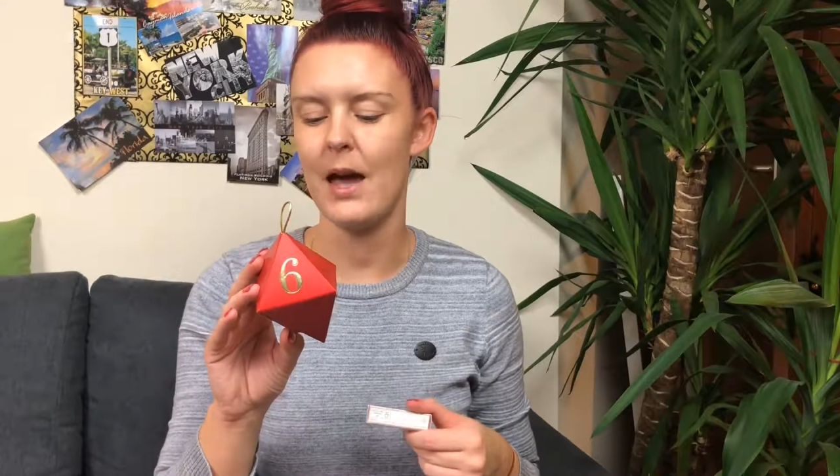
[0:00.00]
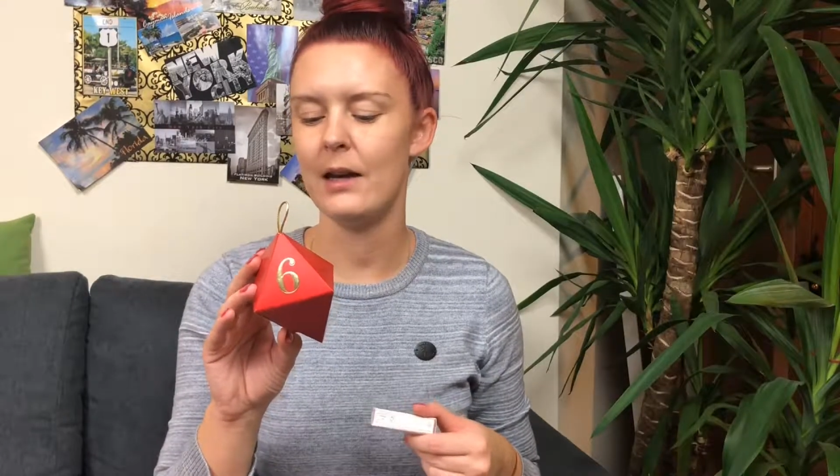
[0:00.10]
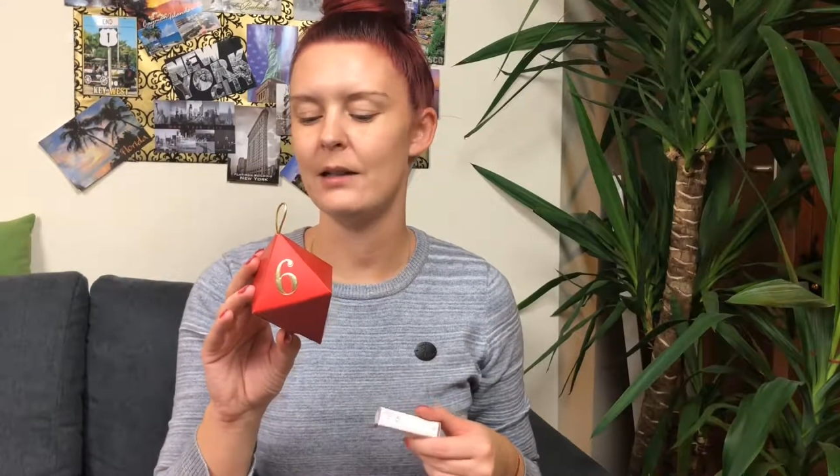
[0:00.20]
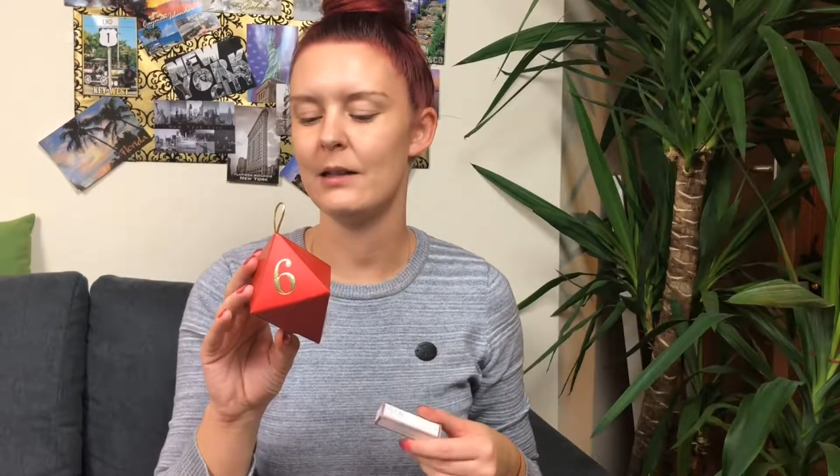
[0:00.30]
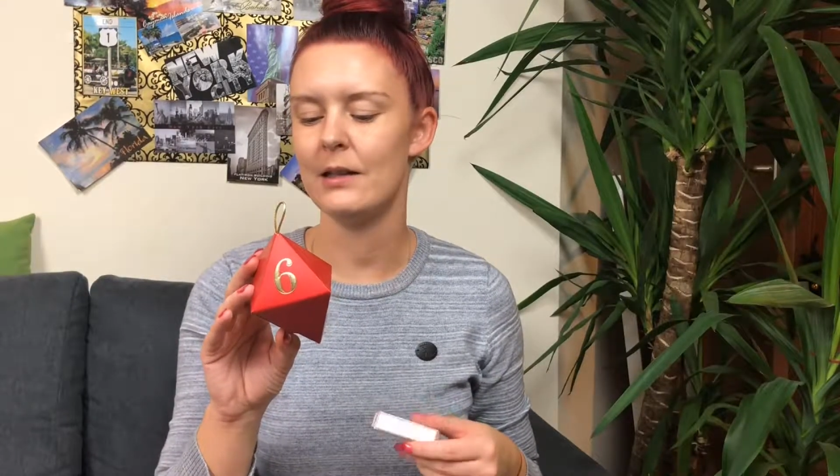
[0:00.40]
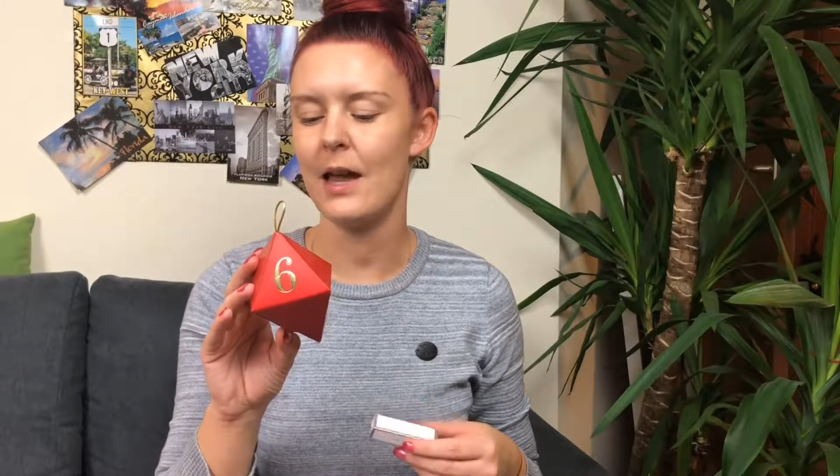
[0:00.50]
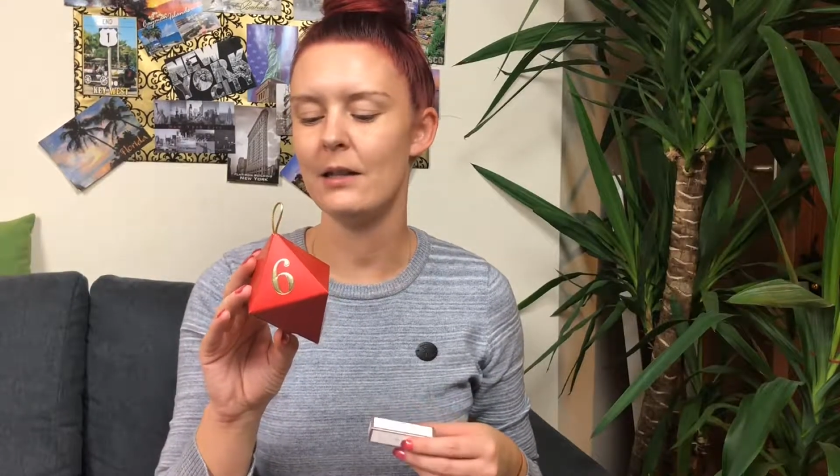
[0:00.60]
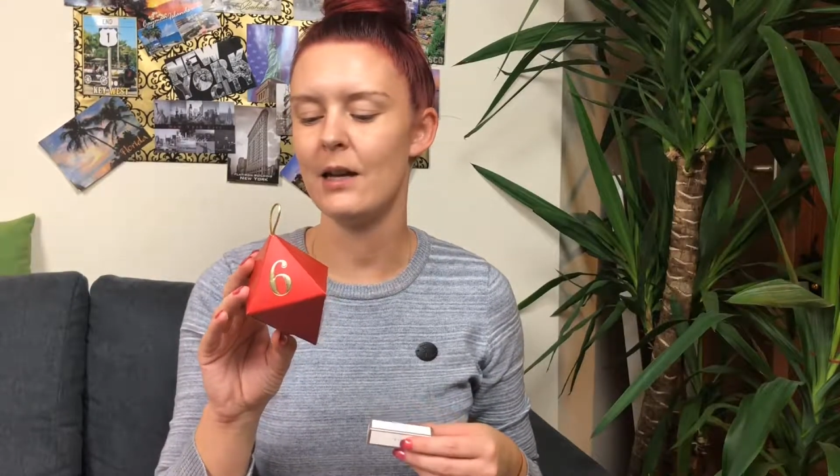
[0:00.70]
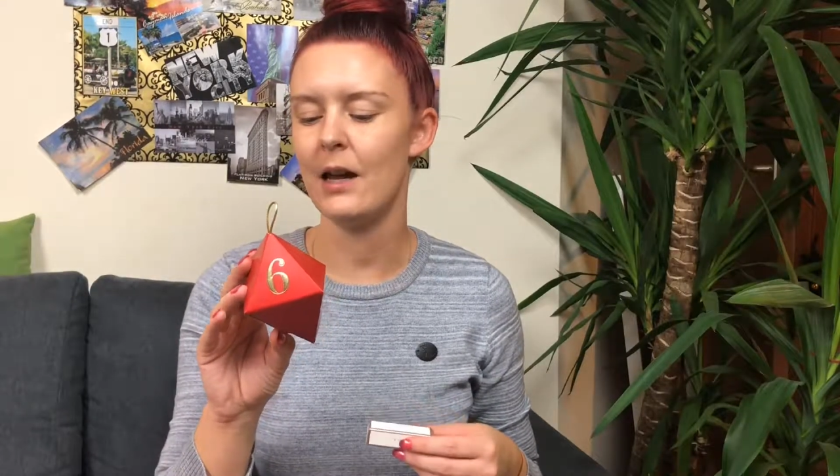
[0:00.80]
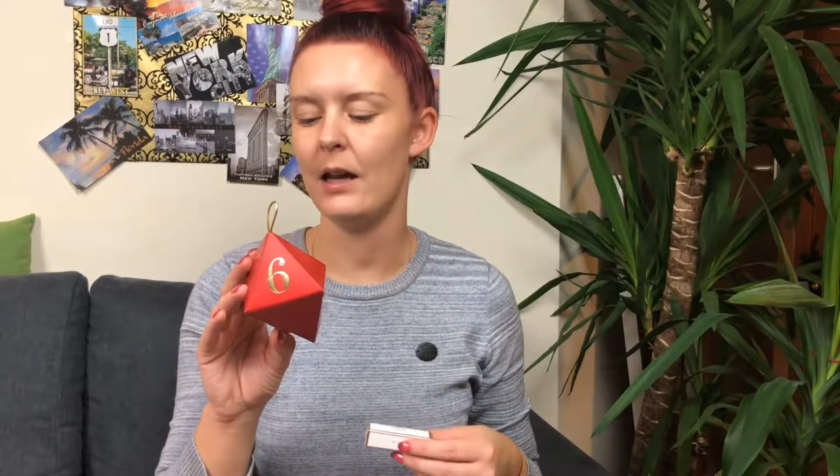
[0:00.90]
adding this
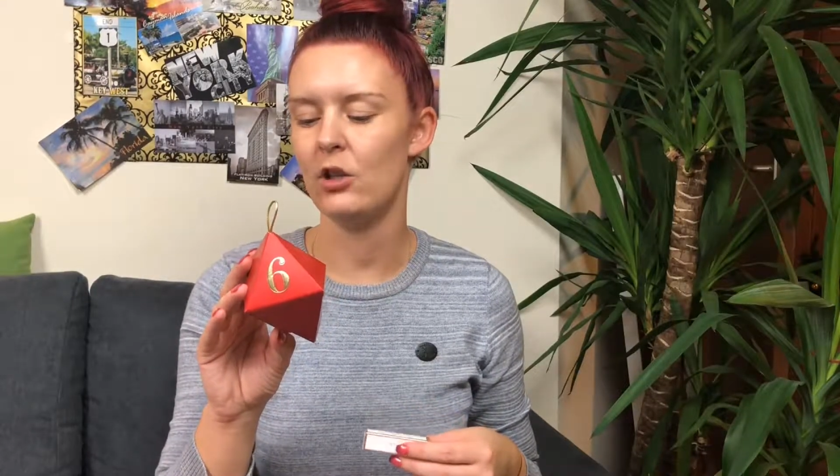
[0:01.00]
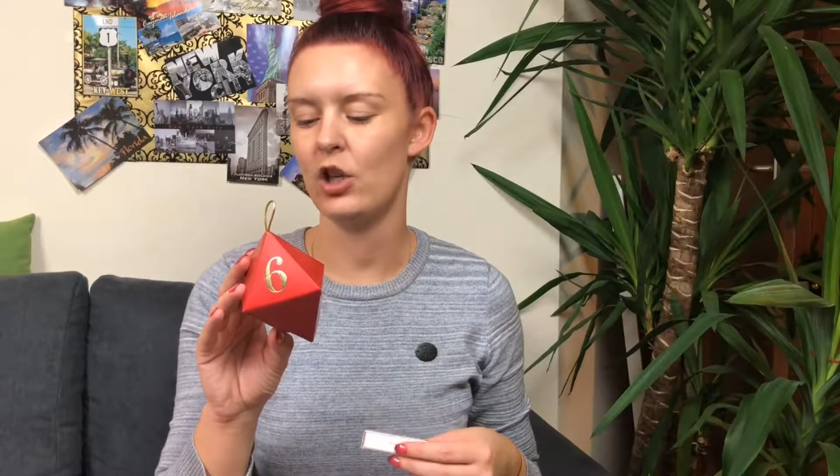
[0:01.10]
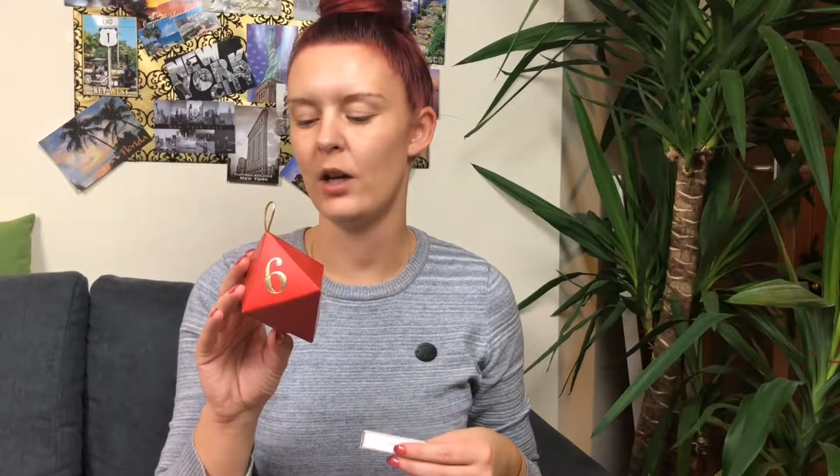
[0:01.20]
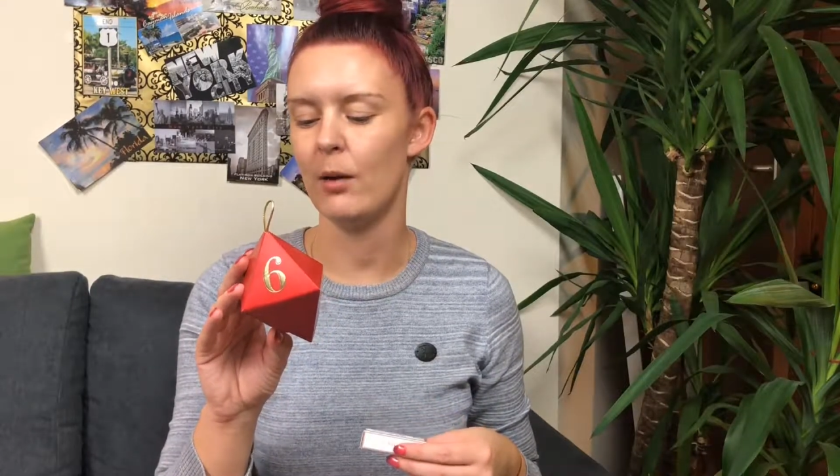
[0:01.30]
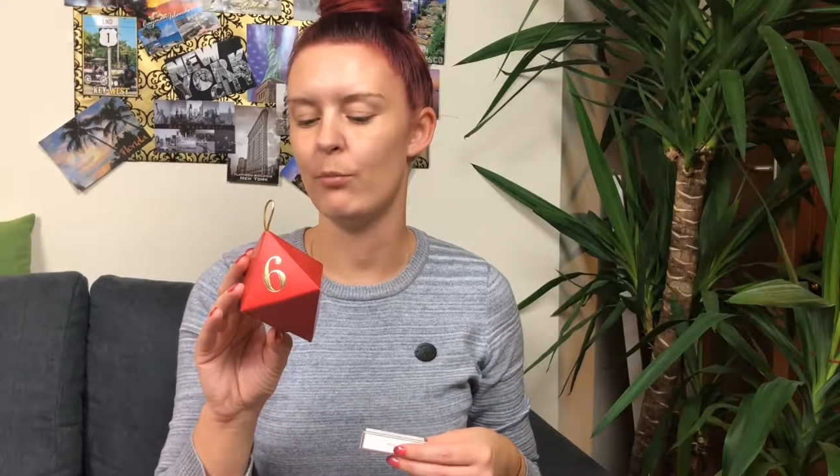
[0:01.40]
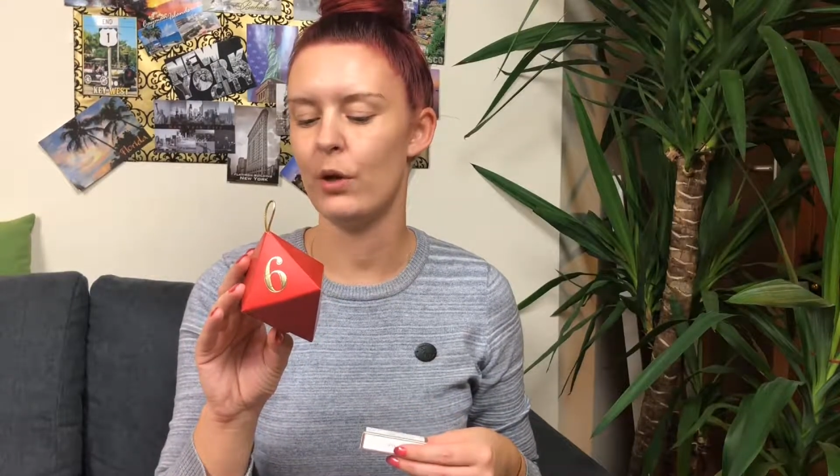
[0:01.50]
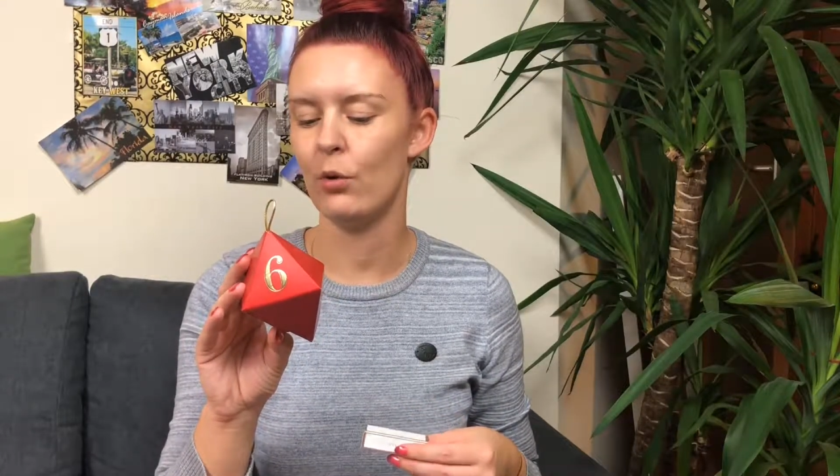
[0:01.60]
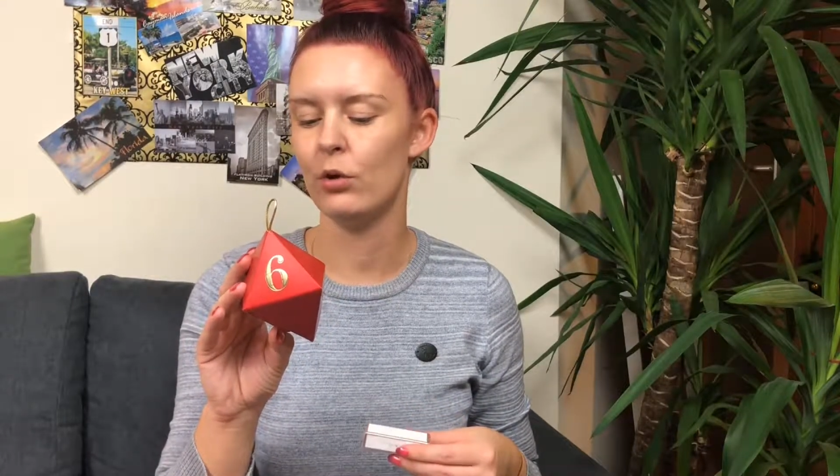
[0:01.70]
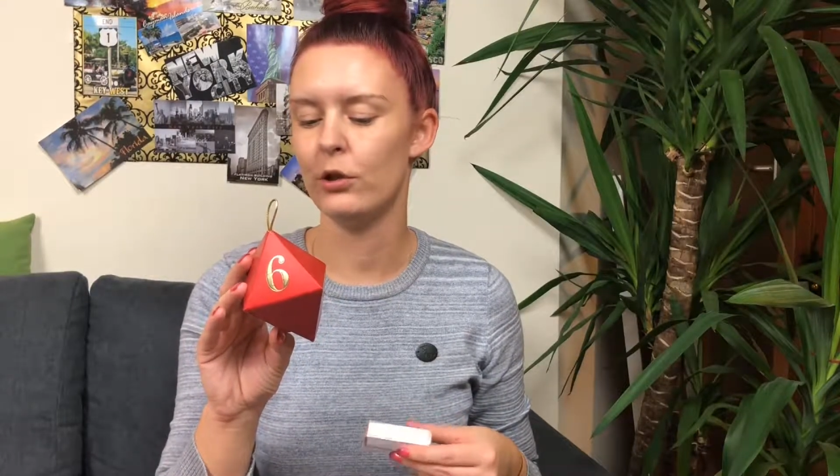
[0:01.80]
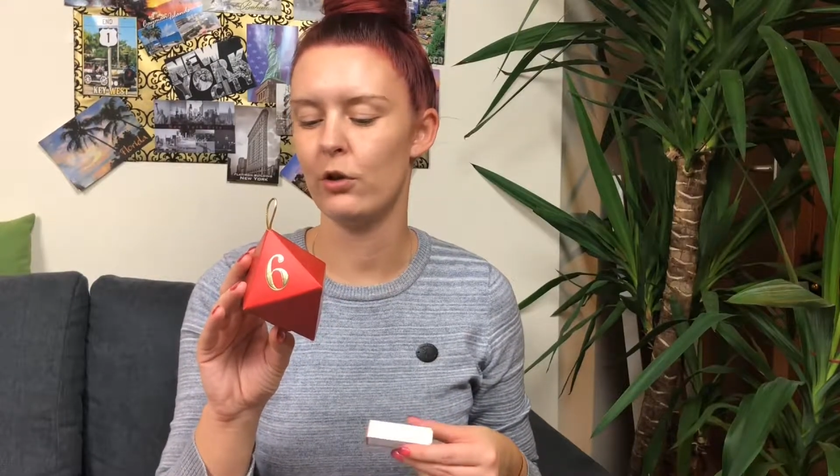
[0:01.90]
anti-aging ampule